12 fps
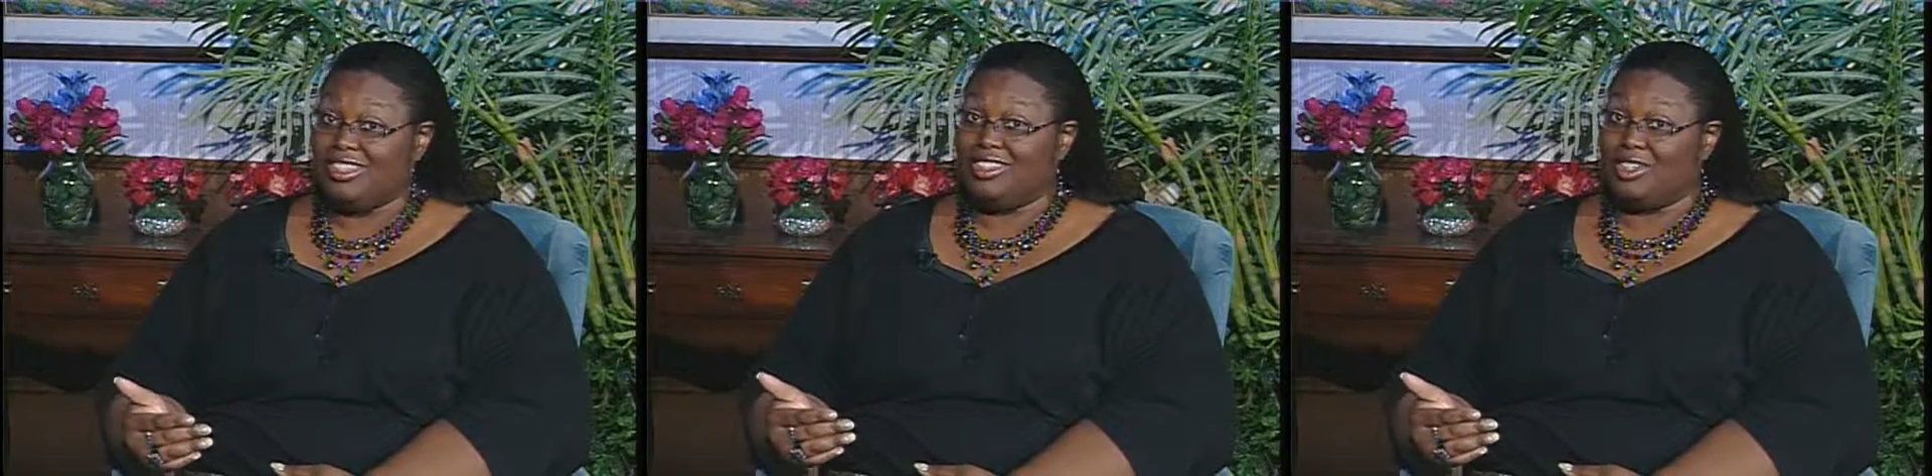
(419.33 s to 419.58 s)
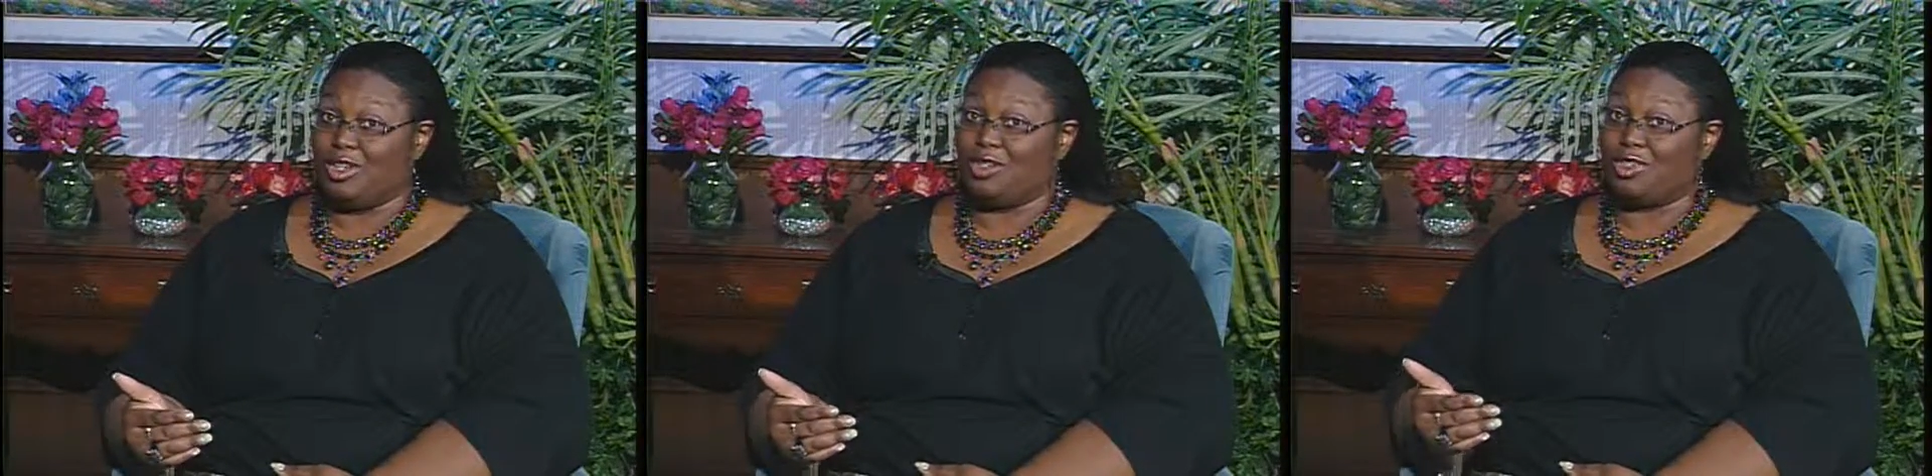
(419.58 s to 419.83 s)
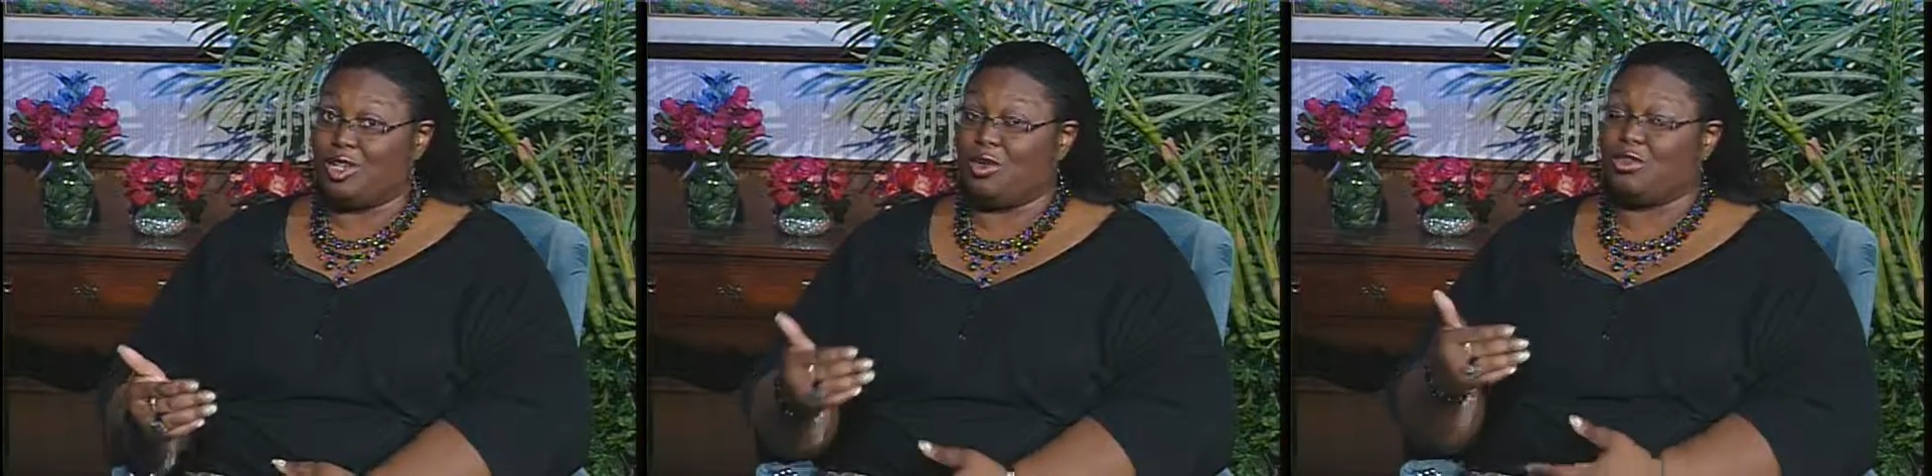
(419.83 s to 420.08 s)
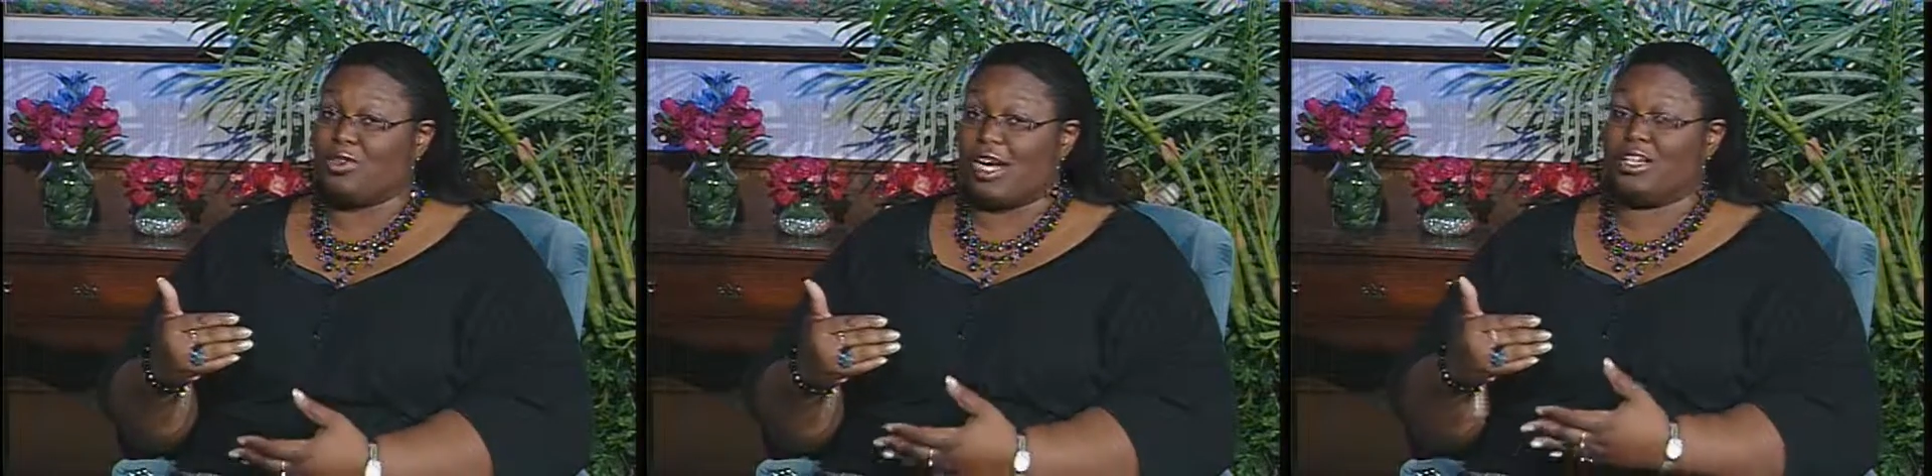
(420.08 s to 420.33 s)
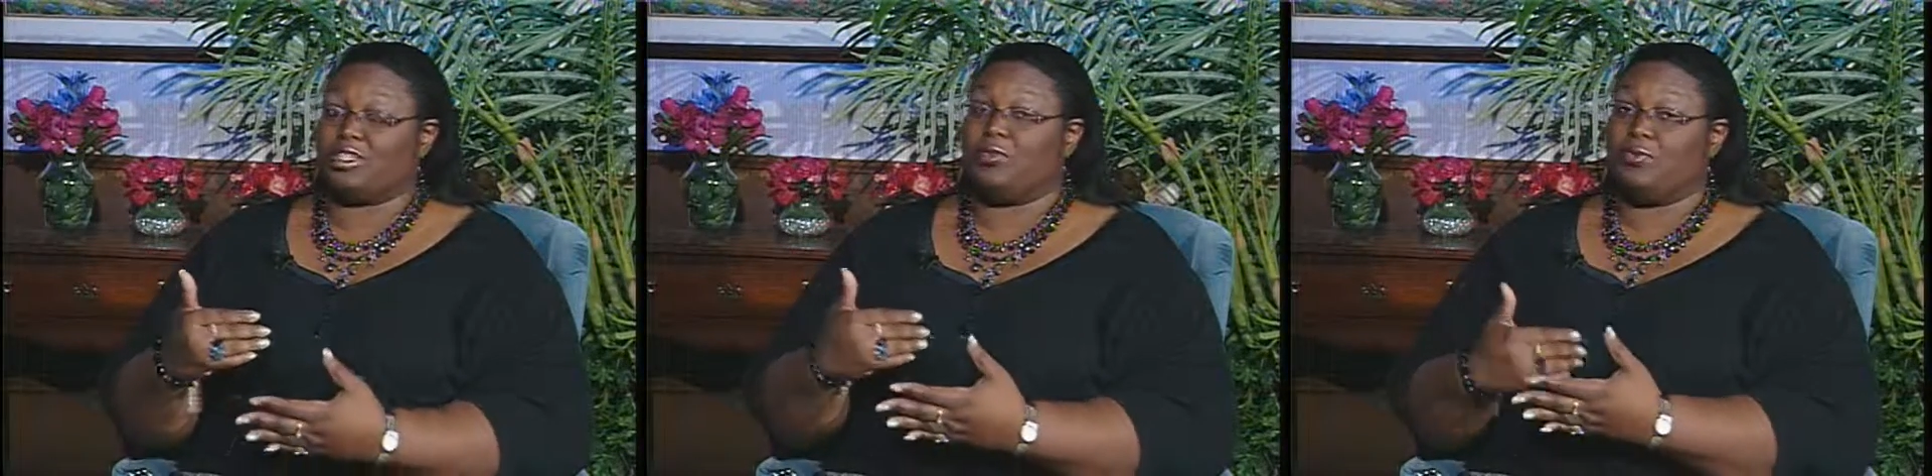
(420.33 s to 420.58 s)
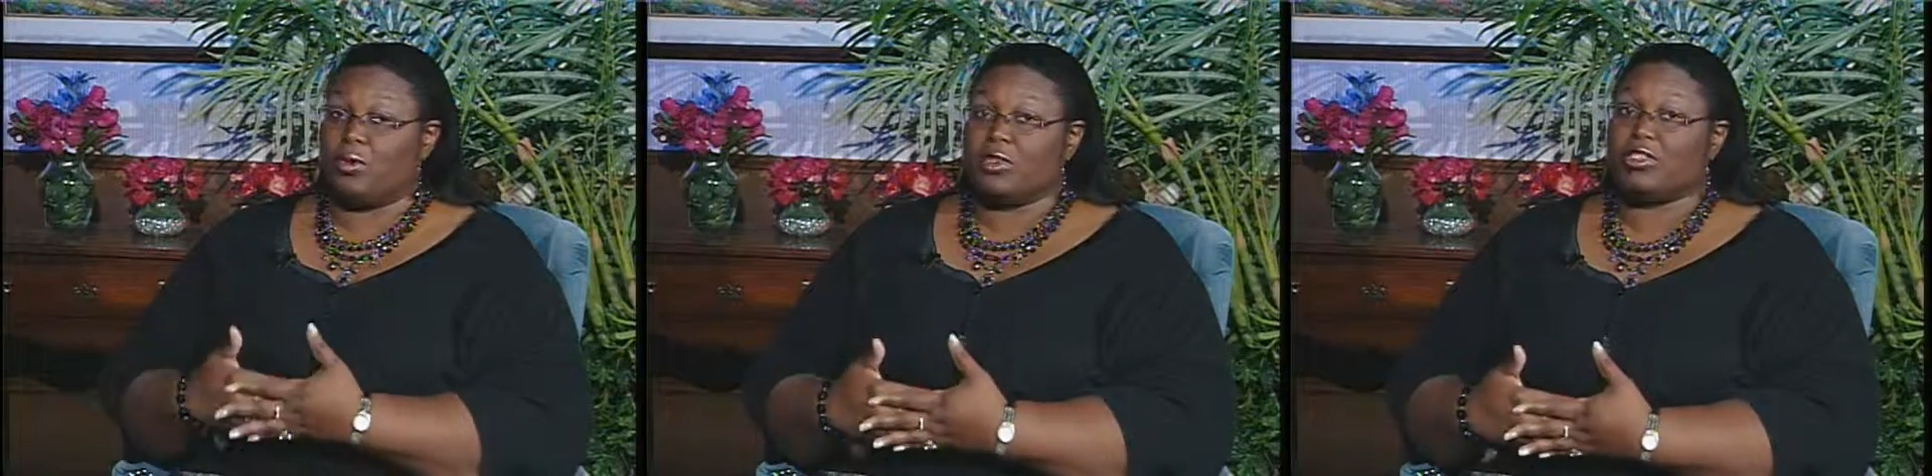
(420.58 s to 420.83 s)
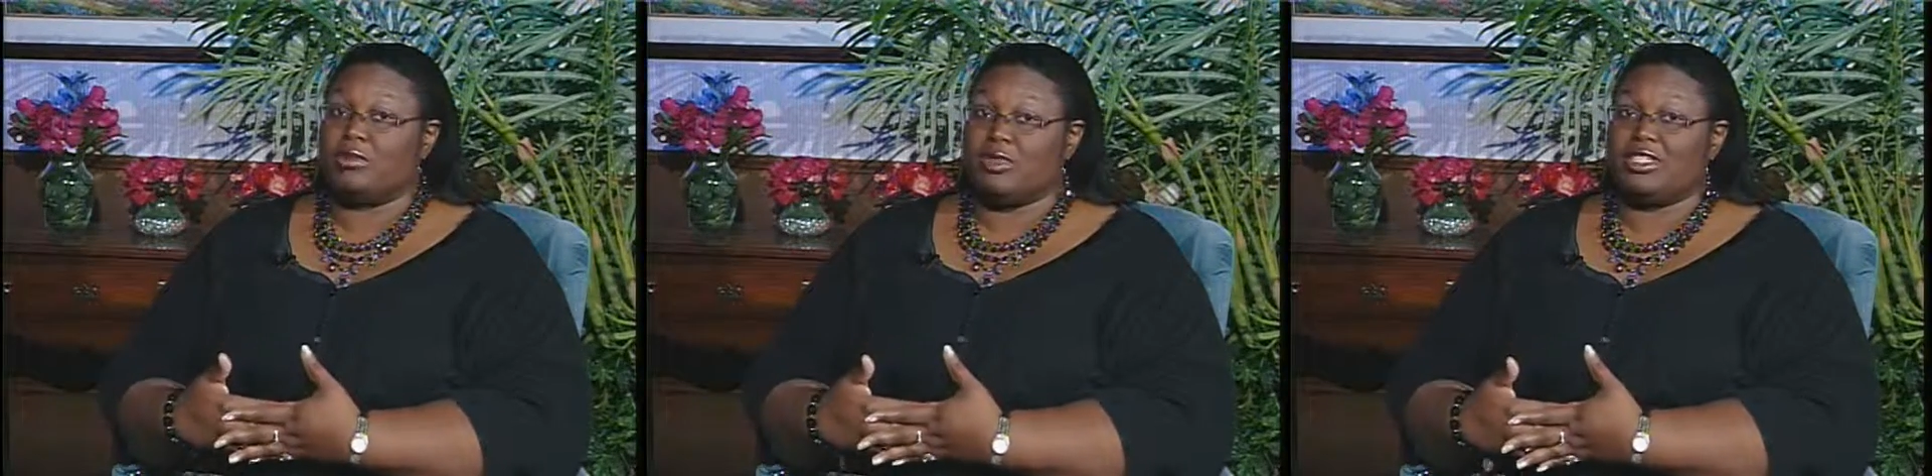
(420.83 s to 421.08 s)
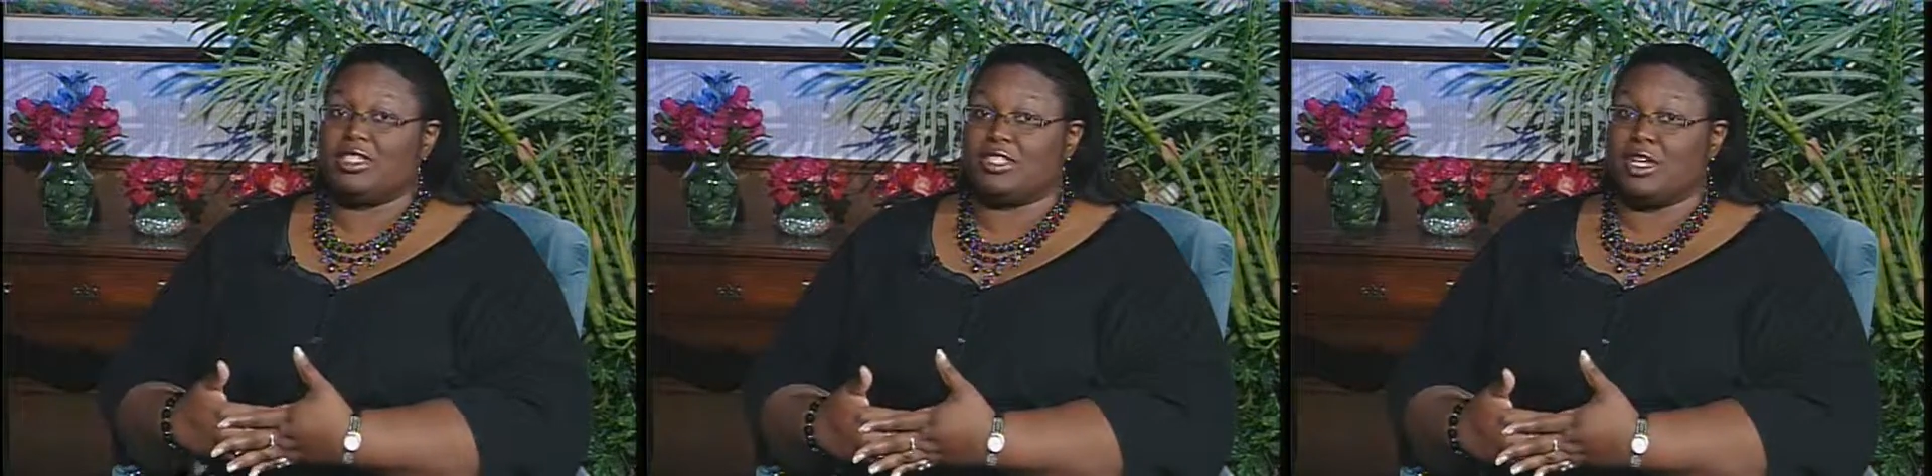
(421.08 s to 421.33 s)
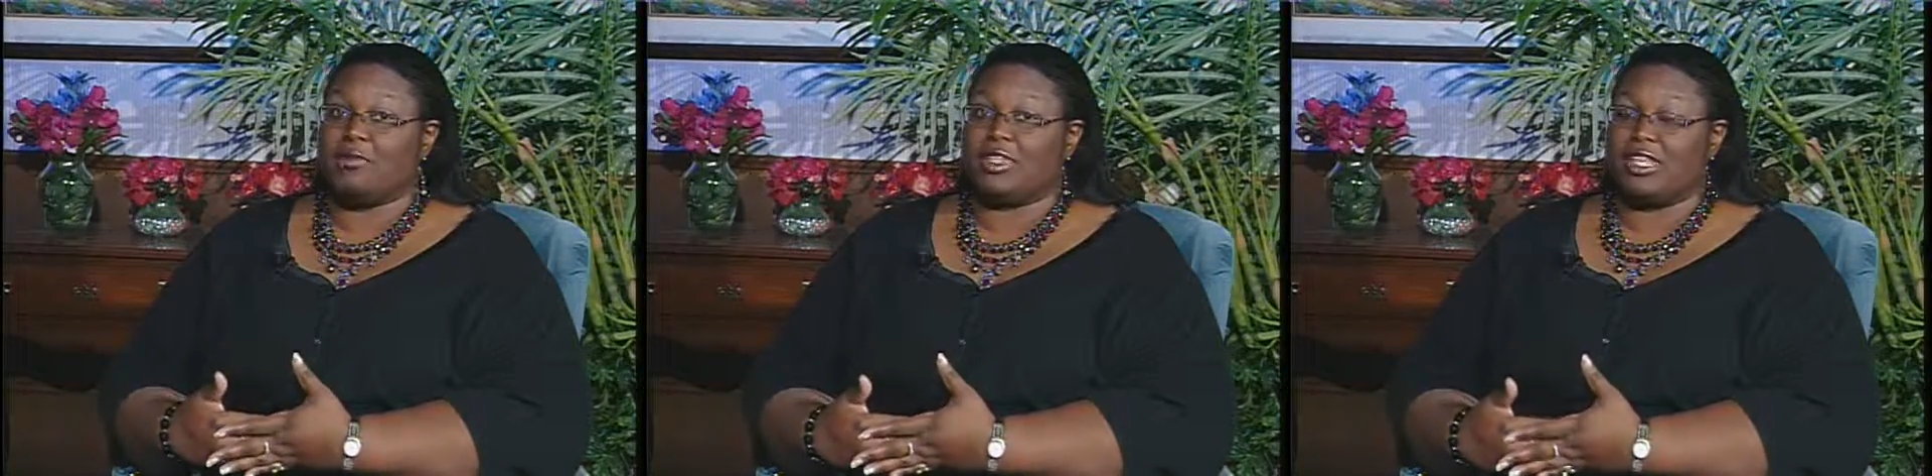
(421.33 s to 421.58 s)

So don't try to force them into something